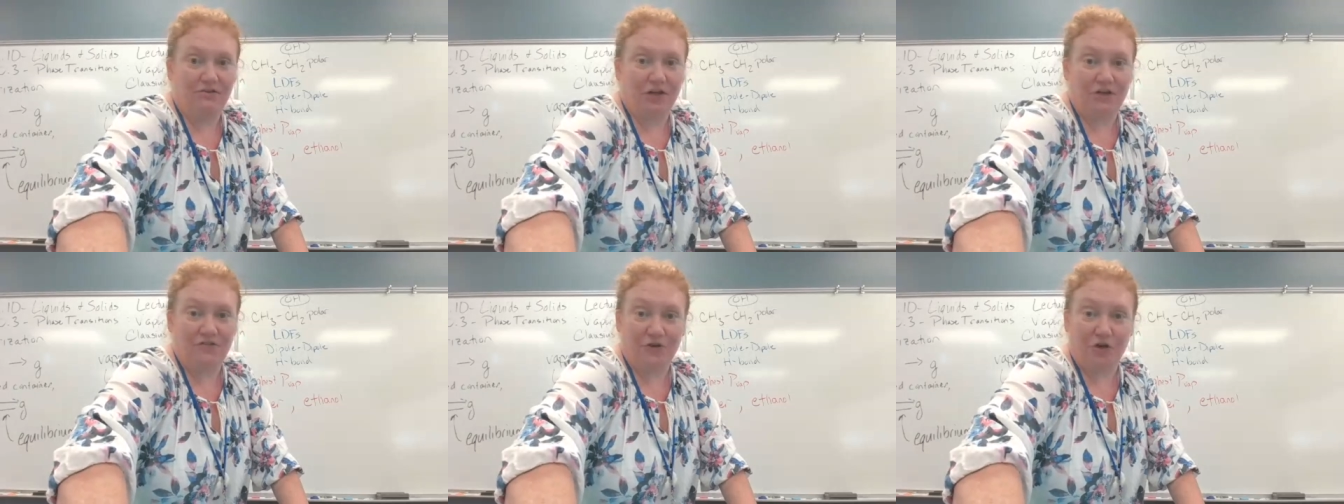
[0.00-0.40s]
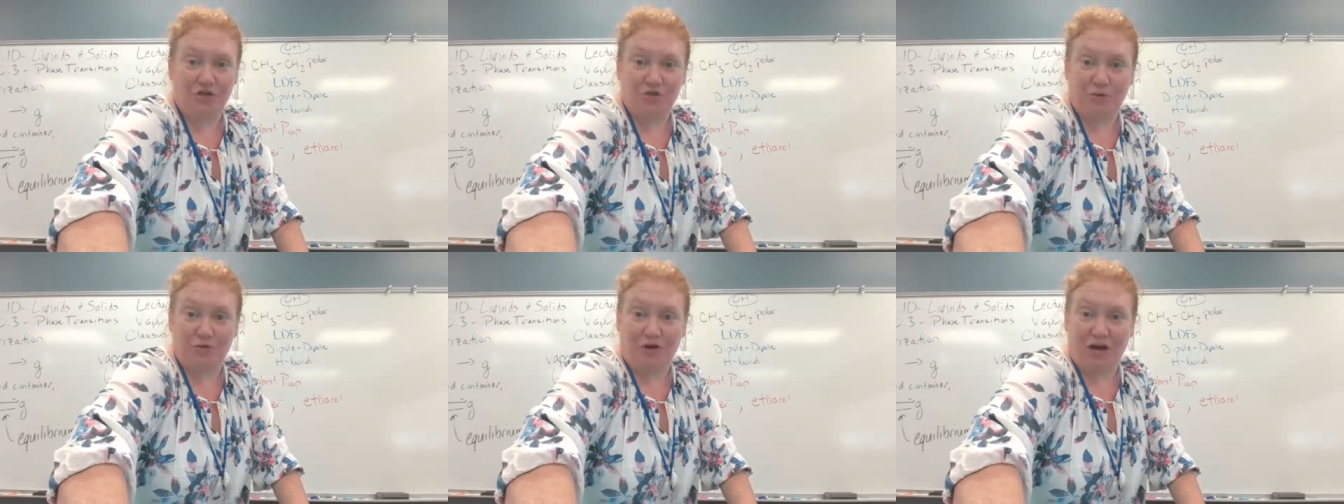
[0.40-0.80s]
Ethanol, the
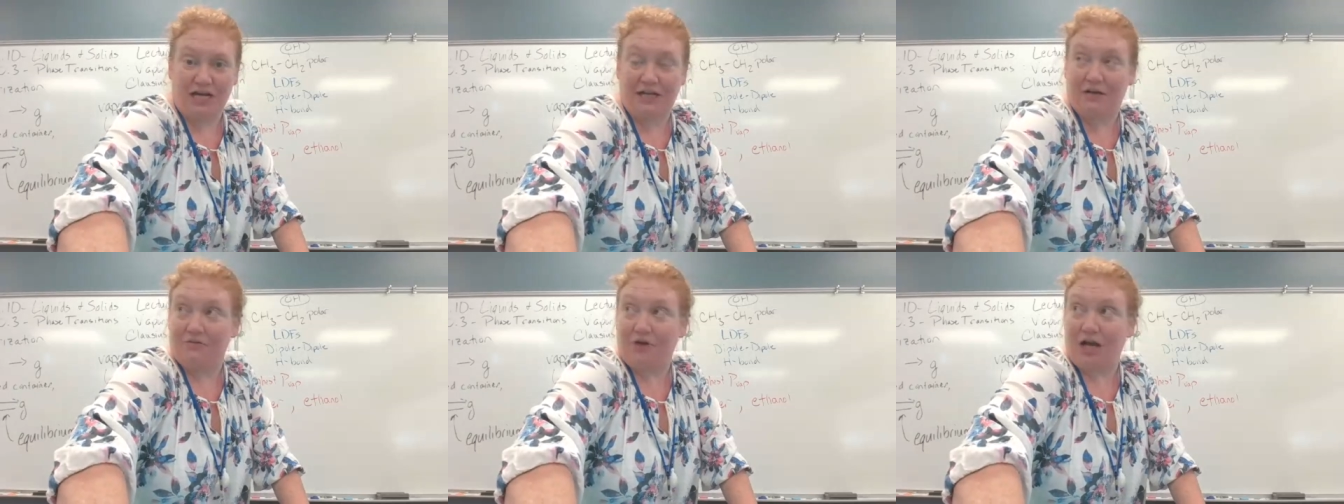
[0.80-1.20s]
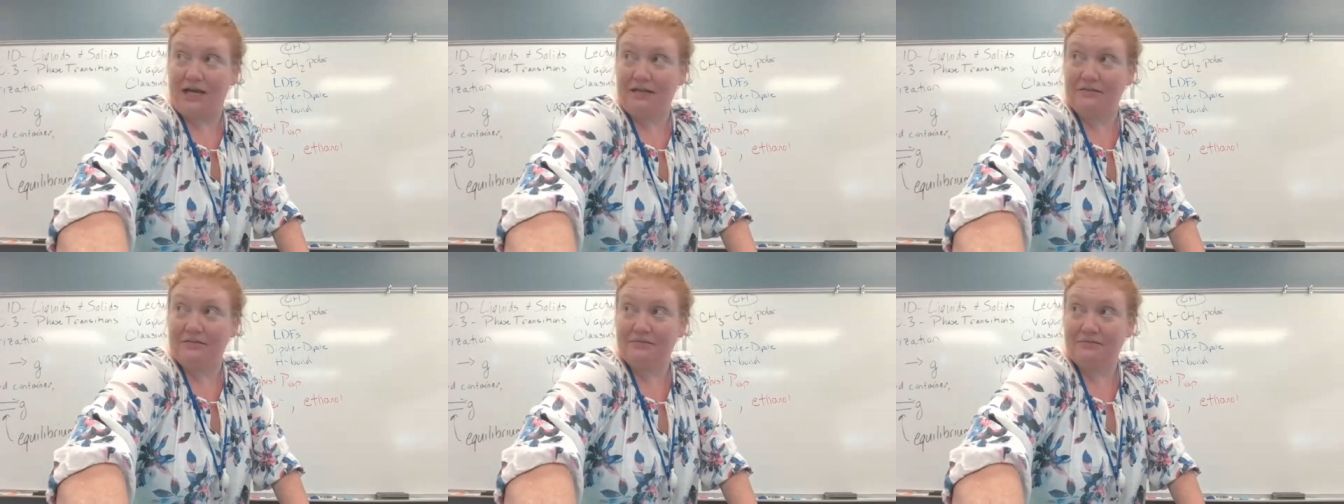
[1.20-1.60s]
very first one right
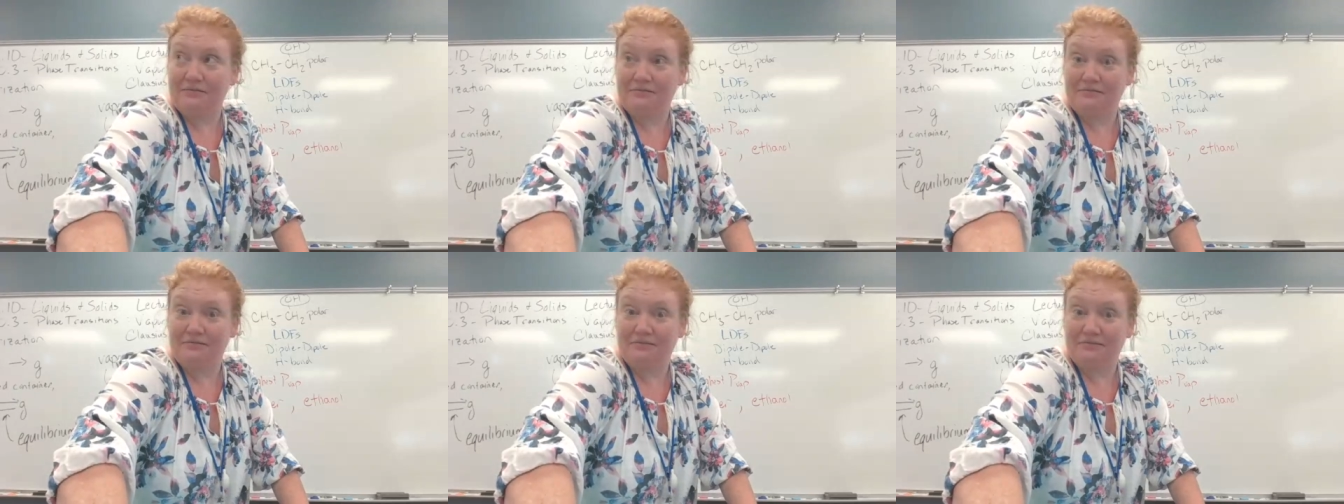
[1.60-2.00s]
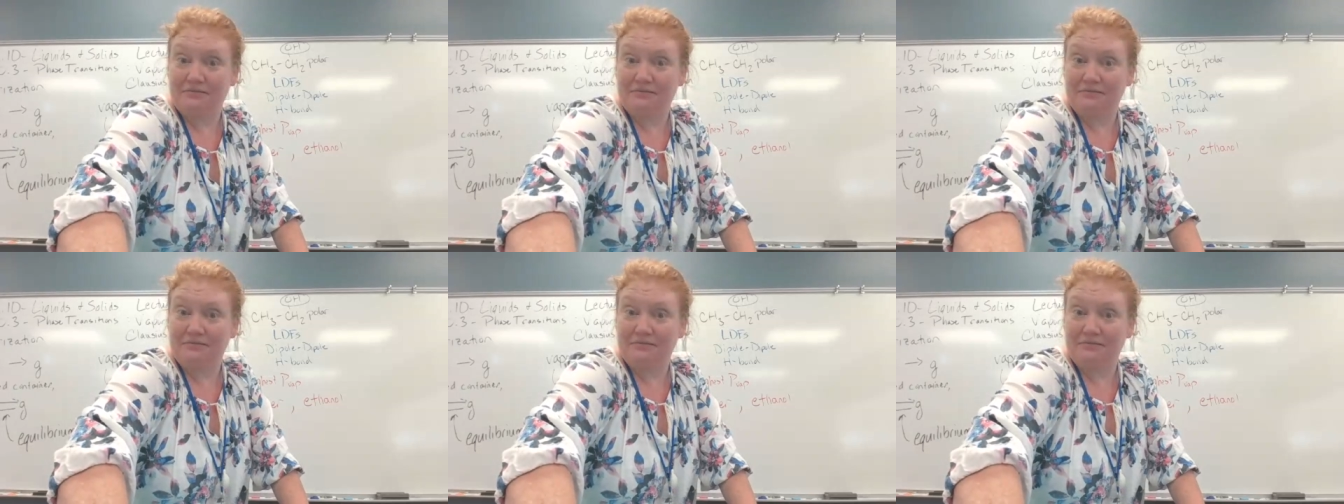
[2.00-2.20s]
here, right?